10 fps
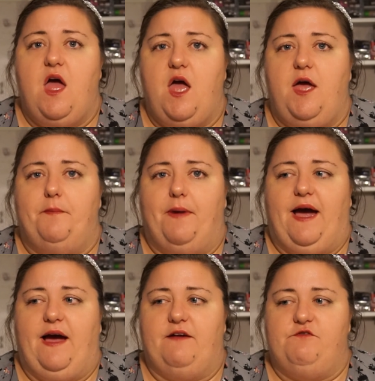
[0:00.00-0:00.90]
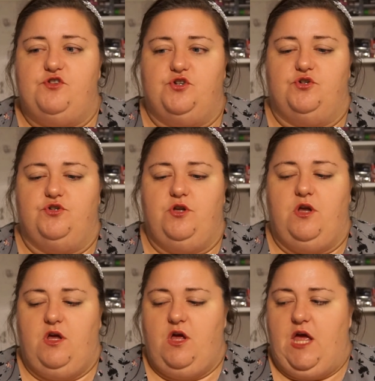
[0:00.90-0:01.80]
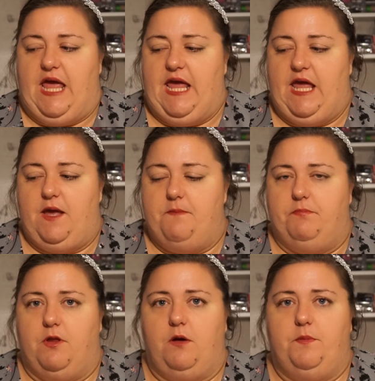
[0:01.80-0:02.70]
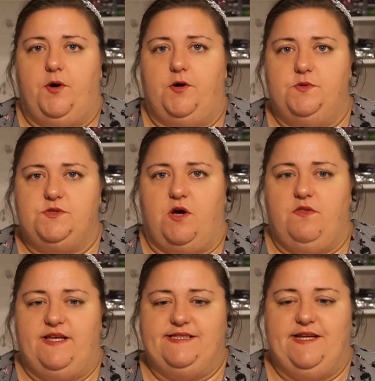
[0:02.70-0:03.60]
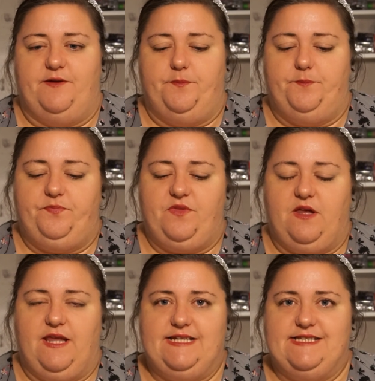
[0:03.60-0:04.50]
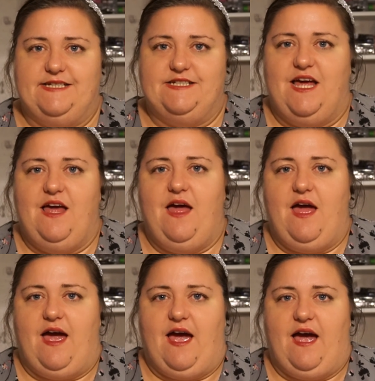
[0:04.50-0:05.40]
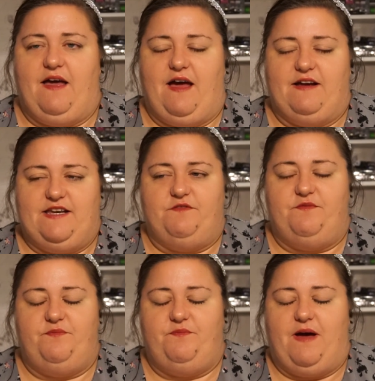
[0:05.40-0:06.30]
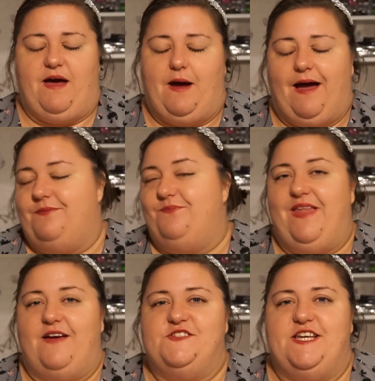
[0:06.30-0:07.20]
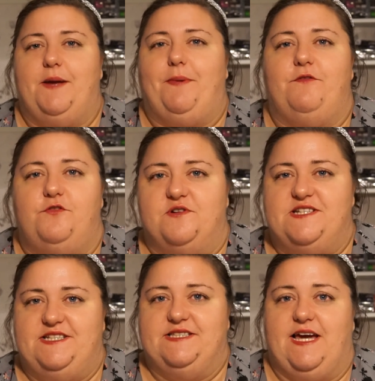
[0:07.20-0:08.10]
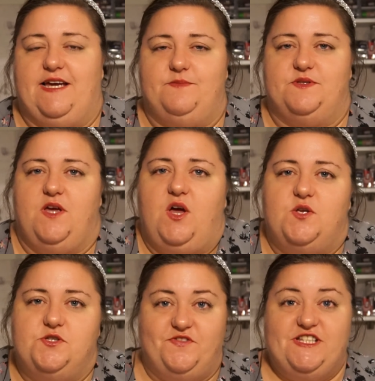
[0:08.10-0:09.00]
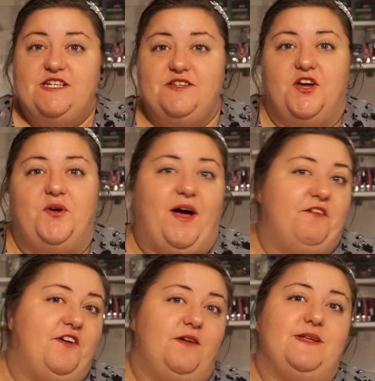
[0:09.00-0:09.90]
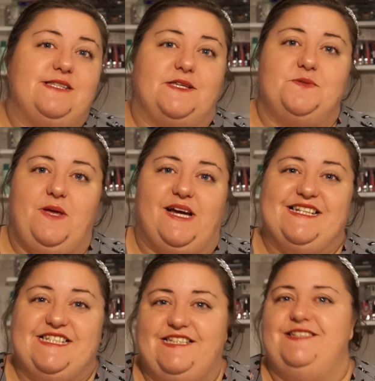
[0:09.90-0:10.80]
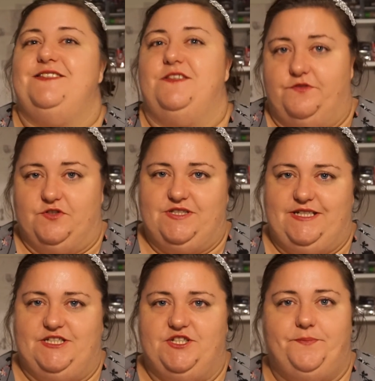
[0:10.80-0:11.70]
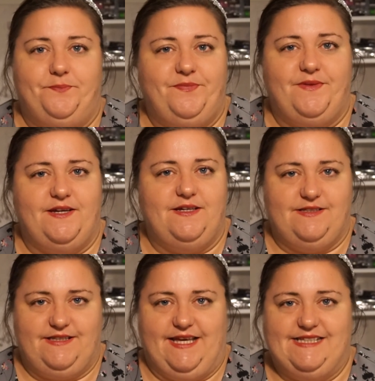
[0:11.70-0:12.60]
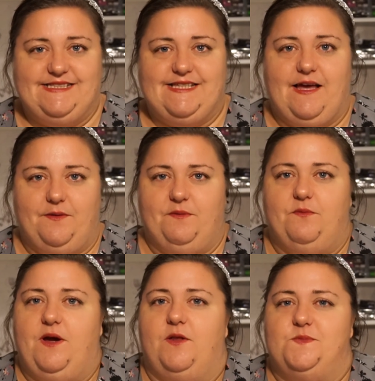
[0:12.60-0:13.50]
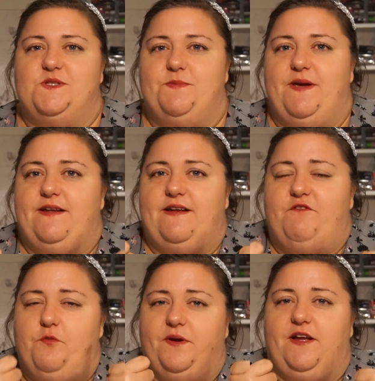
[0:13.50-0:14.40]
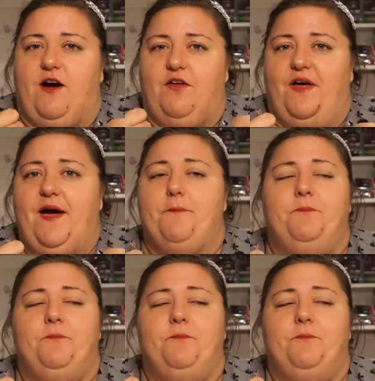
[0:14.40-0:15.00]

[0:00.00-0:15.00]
I have done a blog post on this now. Like I said, I've said it about 14 times. So if you didn't know, I filmed this last week and deleted the footage. Yes, we all up to speed, everybody got that?